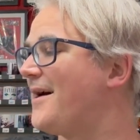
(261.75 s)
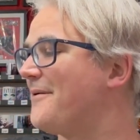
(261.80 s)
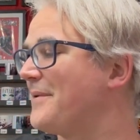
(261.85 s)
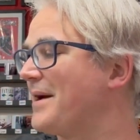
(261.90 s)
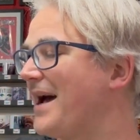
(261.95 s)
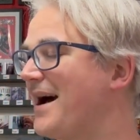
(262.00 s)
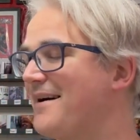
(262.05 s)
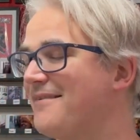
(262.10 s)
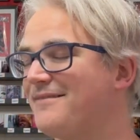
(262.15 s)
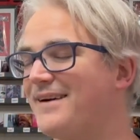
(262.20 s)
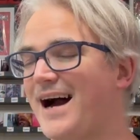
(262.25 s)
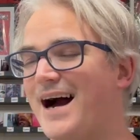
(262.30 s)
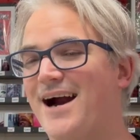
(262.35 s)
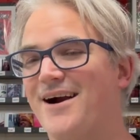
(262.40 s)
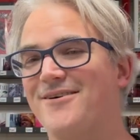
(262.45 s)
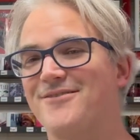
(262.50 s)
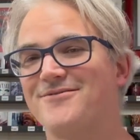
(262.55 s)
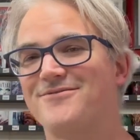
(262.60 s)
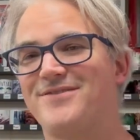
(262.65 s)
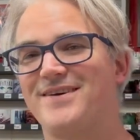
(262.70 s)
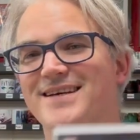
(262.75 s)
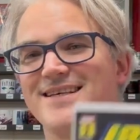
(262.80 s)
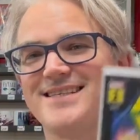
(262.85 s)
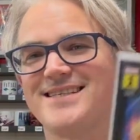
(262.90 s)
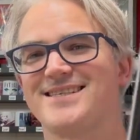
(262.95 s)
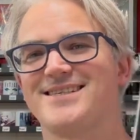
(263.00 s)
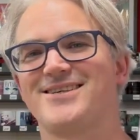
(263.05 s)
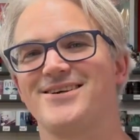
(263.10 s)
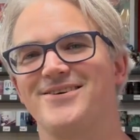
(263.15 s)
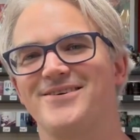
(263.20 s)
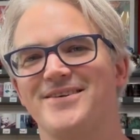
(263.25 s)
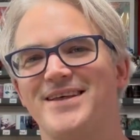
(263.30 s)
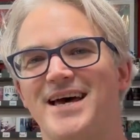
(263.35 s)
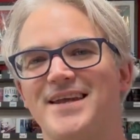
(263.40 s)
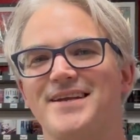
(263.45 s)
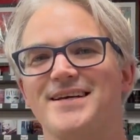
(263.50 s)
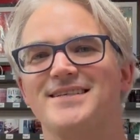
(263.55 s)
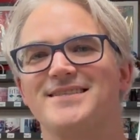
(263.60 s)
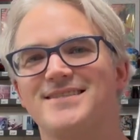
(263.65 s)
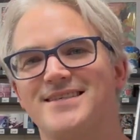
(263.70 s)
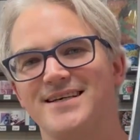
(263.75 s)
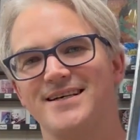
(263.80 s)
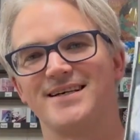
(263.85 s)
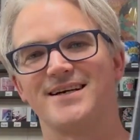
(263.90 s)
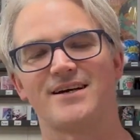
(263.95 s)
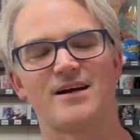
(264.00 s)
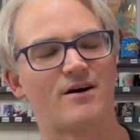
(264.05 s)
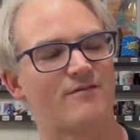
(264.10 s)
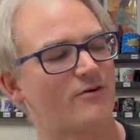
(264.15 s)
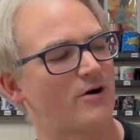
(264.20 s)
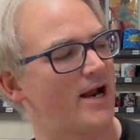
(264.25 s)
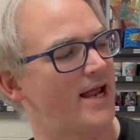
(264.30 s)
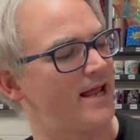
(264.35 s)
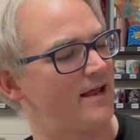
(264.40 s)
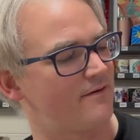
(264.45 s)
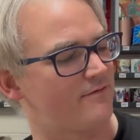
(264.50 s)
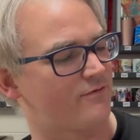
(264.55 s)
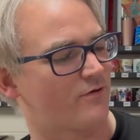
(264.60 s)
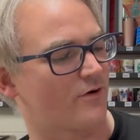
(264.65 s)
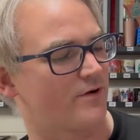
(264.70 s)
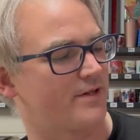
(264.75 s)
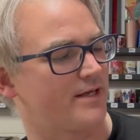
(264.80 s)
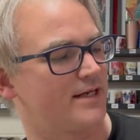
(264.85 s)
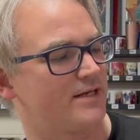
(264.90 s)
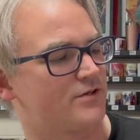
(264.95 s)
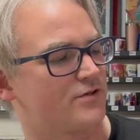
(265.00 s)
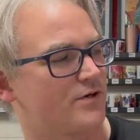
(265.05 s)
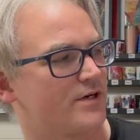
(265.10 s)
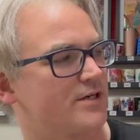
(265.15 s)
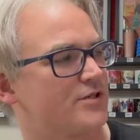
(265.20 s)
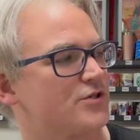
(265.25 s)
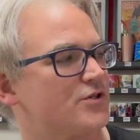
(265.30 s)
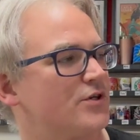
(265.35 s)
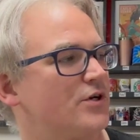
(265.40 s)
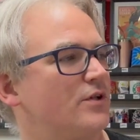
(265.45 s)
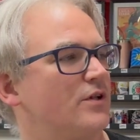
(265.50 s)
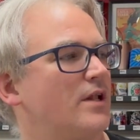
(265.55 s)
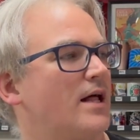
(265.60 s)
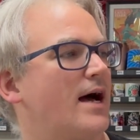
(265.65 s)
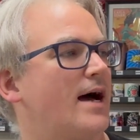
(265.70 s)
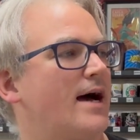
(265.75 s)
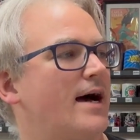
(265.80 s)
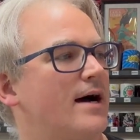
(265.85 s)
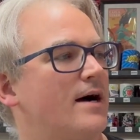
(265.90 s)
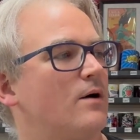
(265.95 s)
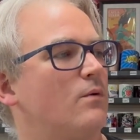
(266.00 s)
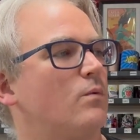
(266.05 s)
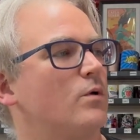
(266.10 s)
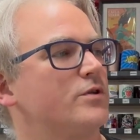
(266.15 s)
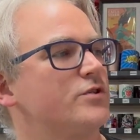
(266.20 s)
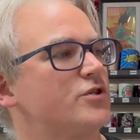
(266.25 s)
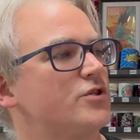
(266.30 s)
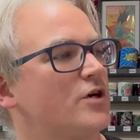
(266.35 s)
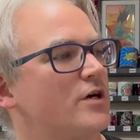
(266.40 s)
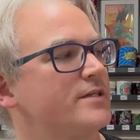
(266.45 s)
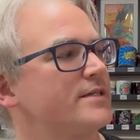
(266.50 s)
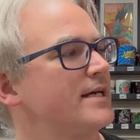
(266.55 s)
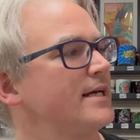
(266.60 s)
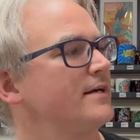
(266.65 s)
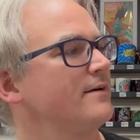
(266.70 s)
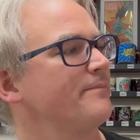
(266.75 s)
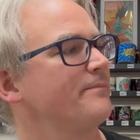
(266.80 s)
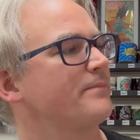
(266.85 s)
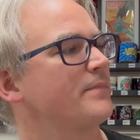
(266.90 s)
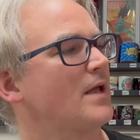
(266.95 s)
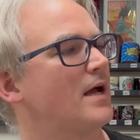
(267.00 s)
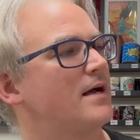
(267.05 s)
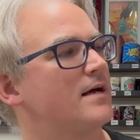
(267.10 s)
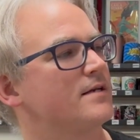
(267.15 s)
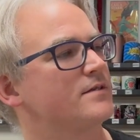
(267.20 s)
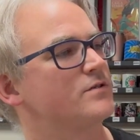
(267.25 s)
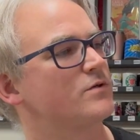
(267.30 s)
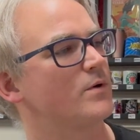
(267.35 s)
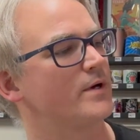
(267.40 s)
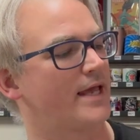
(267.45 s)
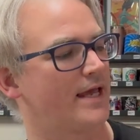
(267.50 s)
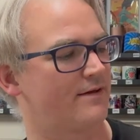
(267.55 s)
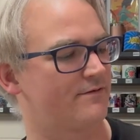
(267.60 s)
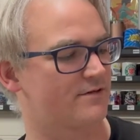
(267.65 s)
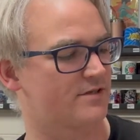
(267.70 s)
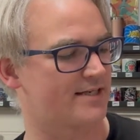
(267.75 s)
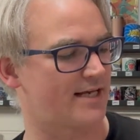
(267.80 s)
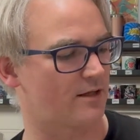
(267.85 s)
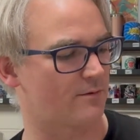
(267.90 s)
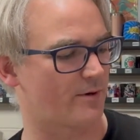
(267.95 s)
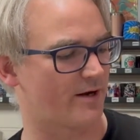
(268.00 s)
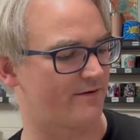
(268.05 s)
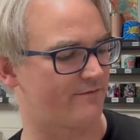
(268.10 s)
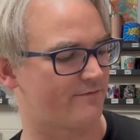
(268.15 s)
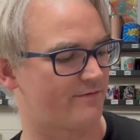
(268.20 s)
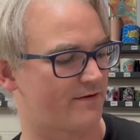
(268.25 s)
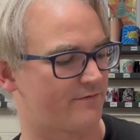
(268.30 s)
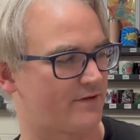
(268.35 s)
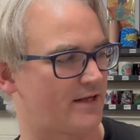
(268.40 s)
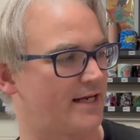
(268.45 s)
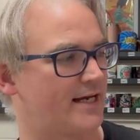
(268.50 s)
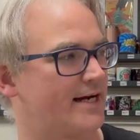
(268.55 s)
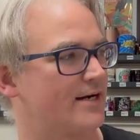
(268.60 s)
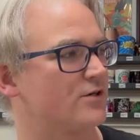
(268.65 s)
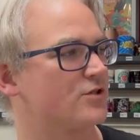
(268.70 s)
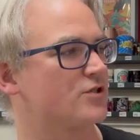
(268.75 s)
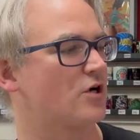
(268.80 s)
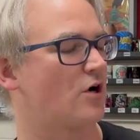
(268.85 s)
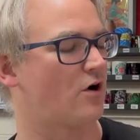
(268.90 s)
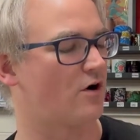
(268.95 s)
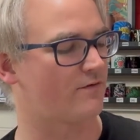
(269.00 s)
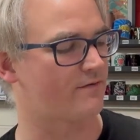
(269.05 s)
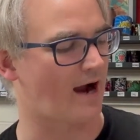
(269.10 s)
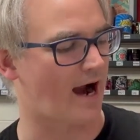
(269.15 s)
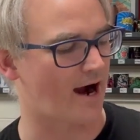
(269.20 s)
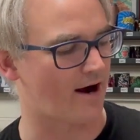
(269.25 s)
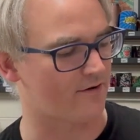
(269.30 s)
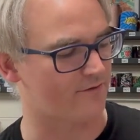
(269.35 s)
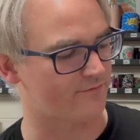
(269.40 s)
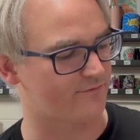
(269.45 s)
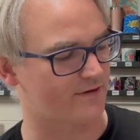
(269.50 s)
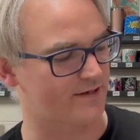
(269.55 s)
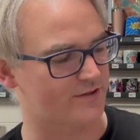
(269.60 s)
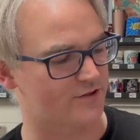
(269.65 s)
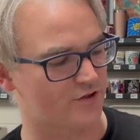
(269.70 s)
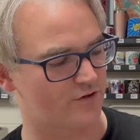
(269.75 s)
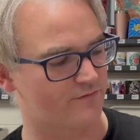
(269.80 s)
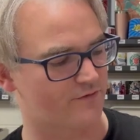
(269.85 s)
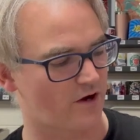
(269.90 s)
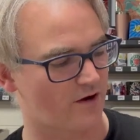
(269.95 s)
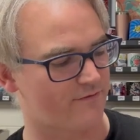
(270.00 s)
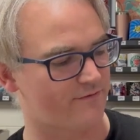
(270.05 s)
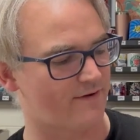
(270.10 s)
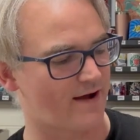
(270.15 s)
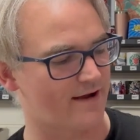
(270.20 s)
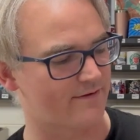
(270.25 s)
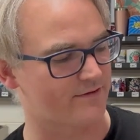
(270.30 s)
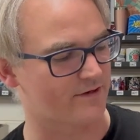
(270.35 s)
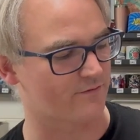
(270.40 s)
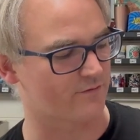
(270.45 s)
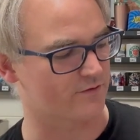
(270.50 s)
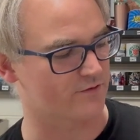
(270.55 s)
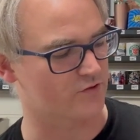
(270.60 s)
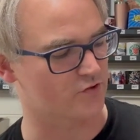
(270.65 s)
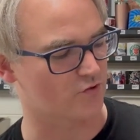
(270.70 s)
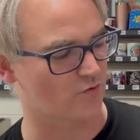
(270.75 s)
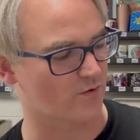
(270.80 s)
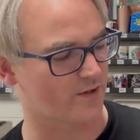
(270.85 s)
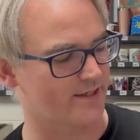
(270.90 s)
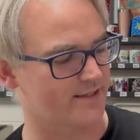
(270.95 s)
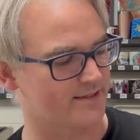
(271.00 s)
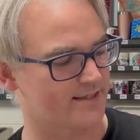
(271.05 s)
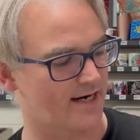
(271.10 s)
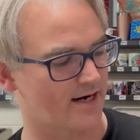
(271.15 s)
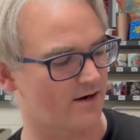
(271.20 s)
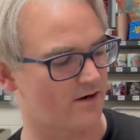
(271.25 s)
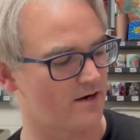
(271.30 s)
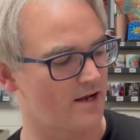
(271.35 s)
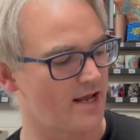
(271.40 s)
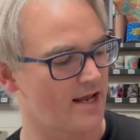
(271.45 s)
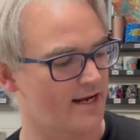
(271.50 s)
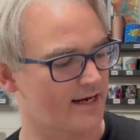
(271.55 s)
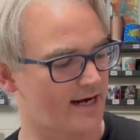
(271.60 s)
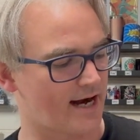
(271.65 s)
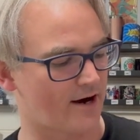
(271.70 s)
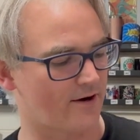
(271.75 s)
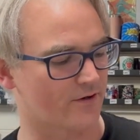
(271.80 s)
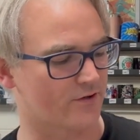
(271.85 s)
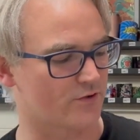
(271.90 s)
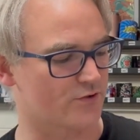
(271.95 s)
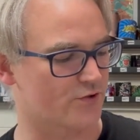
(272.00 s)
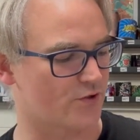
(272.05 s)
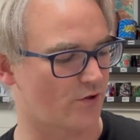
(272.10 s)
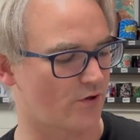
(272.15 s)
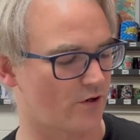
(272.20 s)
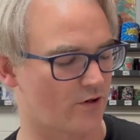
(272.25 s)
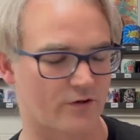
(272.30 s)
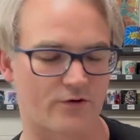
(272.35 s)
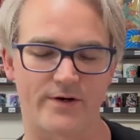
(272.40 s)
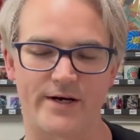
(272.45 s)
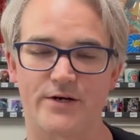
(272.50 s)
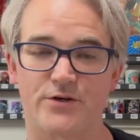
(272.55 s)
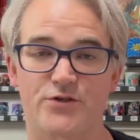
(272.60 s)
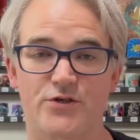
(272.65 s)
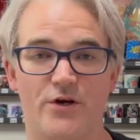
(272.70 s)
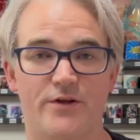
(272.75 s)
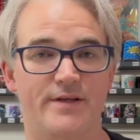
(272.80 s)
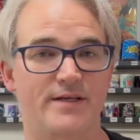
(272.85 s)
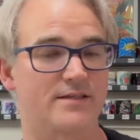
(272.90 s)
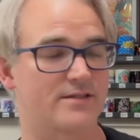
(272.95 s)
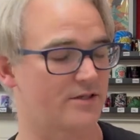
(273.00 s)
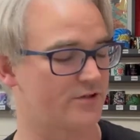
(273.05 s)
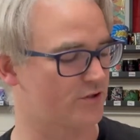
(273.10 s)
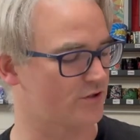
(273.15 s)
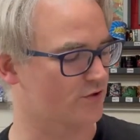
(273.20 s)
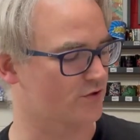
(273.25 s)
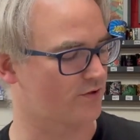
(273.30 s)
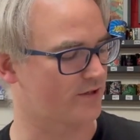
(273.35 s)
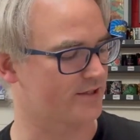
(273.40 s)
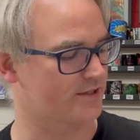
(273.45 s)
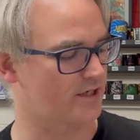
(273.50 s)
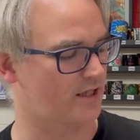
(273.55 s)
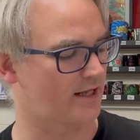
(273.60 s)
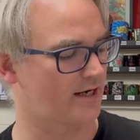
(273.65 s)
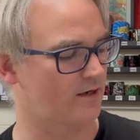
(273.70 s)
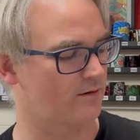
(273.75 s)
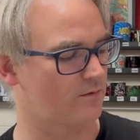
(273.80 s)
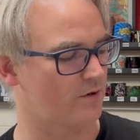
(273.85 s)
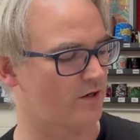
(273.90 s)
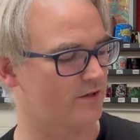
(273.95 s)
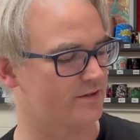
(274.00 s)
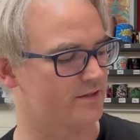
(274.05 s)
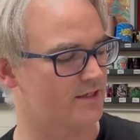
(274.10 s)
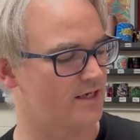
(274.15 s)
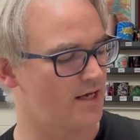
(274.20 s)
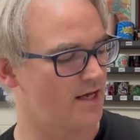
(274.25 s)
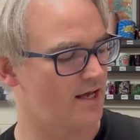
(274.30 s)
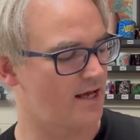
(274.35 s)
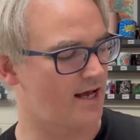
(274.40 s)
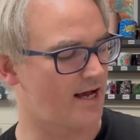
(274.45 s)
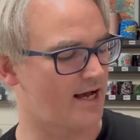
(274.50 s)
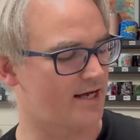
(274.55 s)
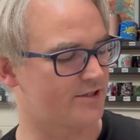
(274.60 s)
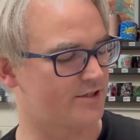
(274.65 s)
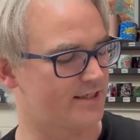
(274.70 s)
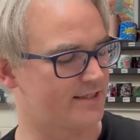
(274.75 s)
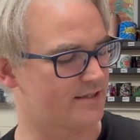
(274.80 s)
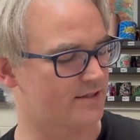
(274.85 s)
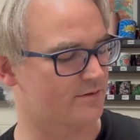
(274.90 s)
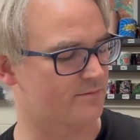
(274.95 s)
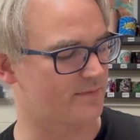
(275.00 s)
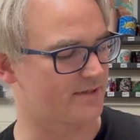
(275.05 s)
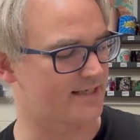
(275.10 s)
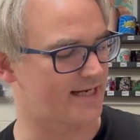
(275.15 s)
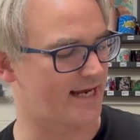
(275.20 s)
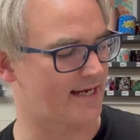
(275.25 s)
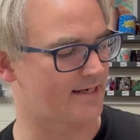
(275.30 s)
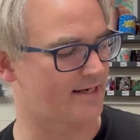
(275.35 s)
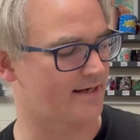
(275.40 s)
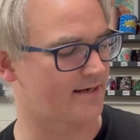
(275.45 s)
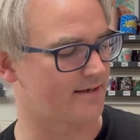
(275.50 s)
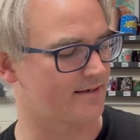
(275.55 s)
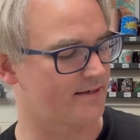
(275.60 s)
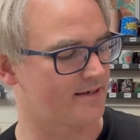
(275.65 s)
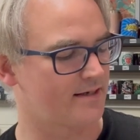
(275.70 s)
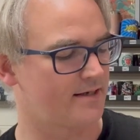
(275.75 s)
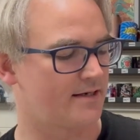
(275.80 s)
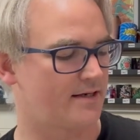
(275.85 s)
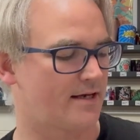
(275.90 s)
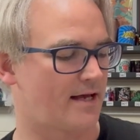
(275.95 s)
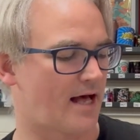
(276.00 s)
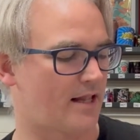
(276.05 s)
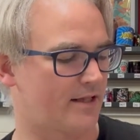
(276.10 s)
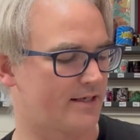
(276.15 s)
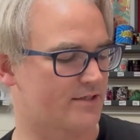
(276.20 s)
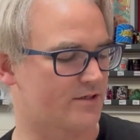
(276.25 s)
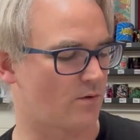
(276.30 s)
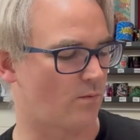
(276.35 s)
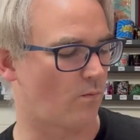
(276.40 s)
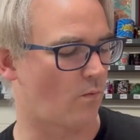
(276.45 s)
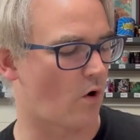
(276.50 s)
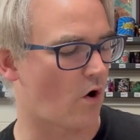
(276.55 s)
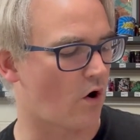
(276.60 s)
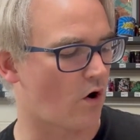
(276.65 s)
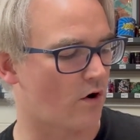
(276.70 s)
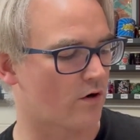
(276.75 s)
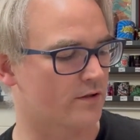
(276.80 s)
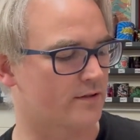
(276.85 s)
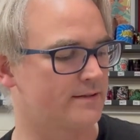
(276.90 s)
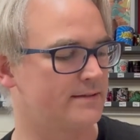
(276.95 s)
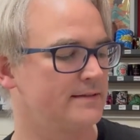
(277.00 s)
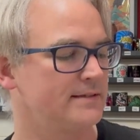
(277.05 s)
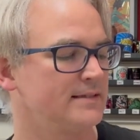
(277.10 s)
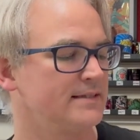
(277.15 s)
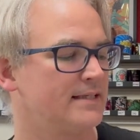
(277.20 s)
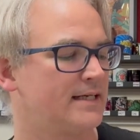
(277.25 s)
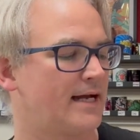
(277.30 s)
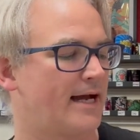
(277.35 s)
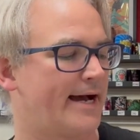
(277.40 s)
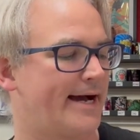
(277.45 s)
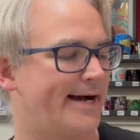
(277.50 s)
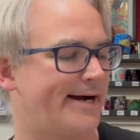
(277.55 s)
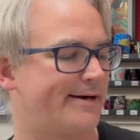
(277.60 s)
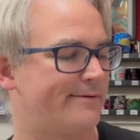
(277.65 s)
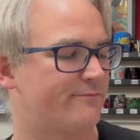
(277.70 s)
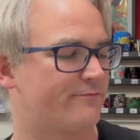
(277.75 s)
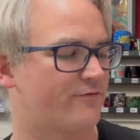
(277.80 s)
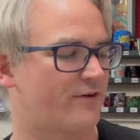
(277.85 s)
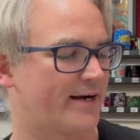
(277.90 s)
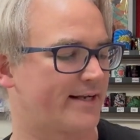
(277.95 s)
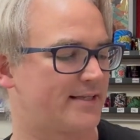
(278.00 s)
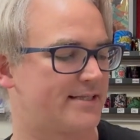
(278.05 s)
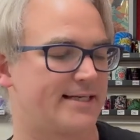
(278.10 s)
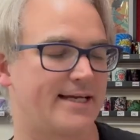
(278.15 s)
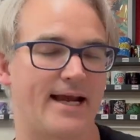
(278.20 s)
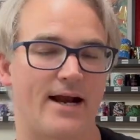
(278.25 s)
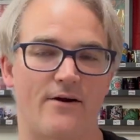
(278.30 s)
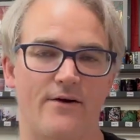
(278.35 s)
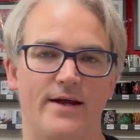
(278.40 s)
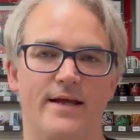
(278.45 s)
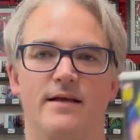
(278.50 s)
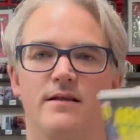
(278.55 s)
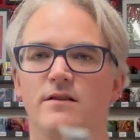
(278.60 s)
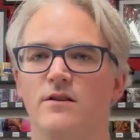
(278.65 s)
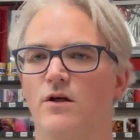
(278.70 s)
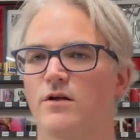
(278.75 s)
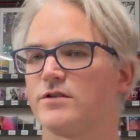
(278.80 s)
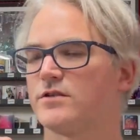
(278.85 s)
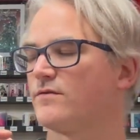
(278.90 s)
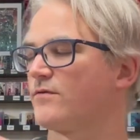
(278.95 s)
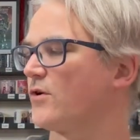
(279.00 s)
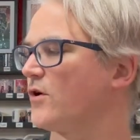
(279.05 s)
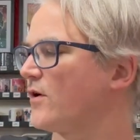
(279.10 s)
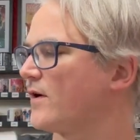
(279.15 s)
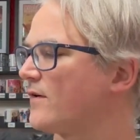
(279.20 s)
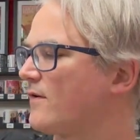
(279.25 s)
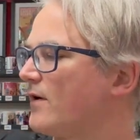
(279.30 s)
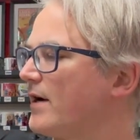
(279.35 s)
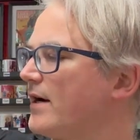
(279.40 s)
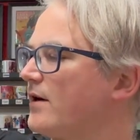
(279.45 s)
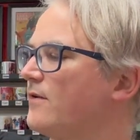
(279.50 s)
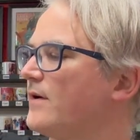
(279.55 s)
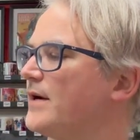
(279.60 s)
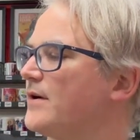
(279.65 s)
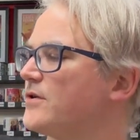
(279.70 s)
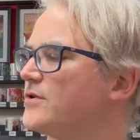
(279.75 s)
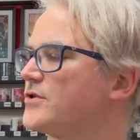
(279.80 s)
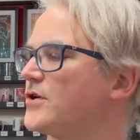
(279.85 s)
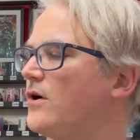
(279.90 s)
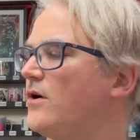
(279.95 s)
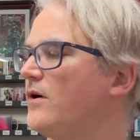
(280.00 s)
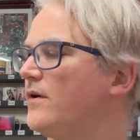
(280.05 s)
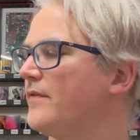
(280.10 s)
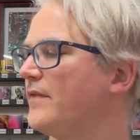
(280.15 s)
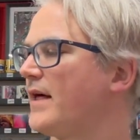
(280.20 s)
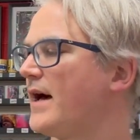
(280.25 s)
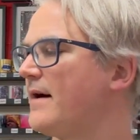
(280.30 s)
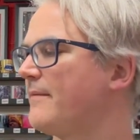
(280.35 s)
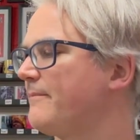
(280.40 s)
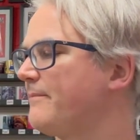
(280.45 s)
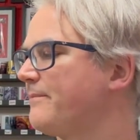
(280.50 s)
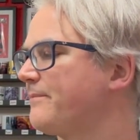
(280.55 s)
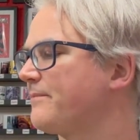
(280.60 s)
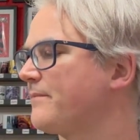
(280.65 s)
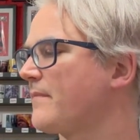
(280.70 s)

We have Iron Fist, so that is the cover A for the traditional one-shot here. So again, celebrating 50 years of Iron Fist, you've got 5 different stories there. Characters on, or creators on this, such as Chris Claremont, Jesus Medina, Alyssa Wong, Frank Thierry, lots of good, great creators on that.